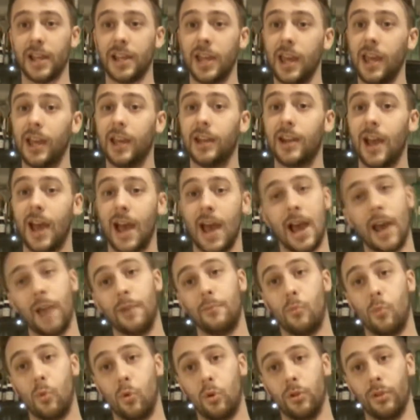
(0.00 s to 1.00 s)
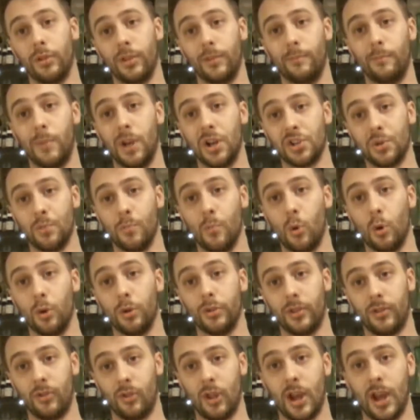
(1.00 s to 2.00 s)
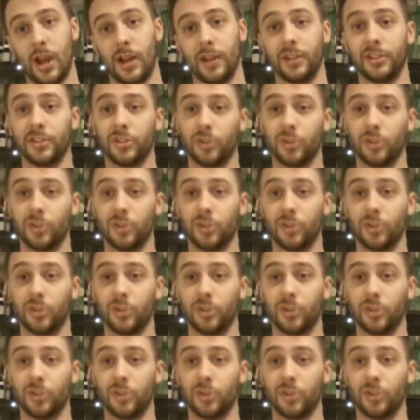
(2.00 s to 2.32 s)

can't add much more than that.